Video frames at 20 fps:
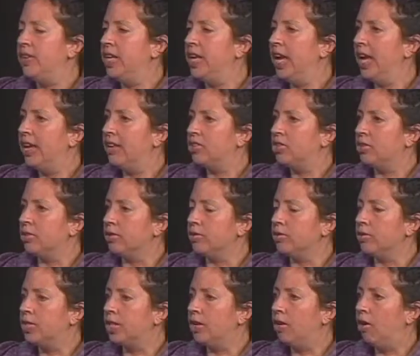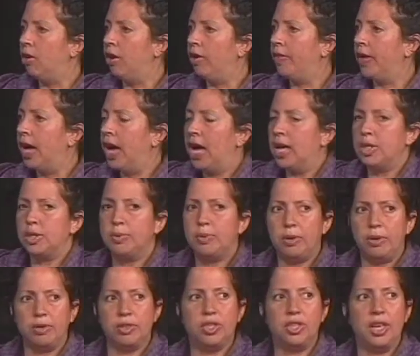any answers. And all the
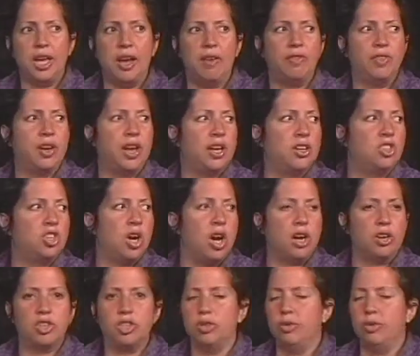hospital staff that I talked